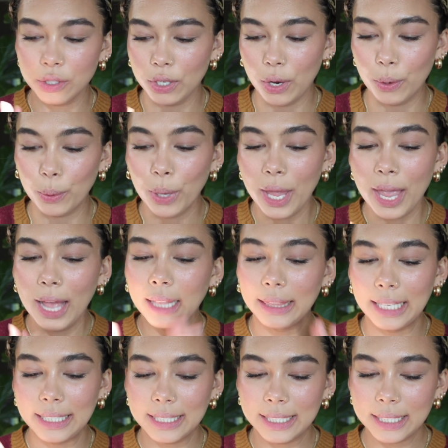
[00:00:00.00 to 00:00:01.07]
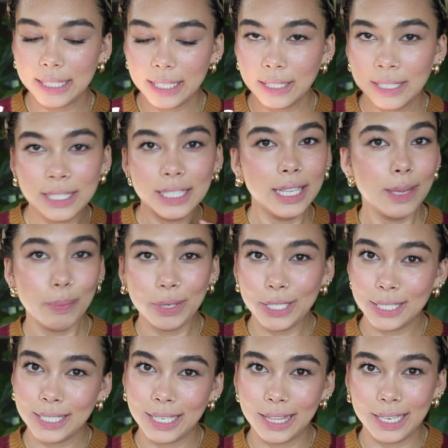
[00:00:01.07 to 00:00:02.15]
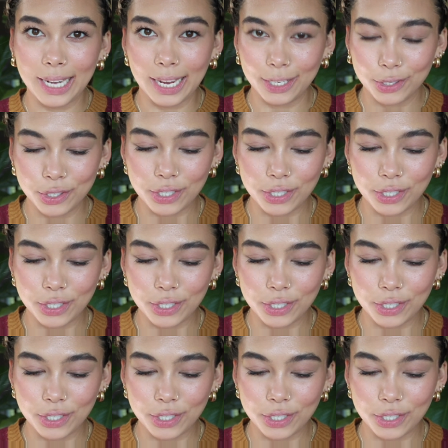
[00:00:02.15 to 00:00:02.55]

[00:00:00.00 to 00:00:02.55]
So let's slip into the next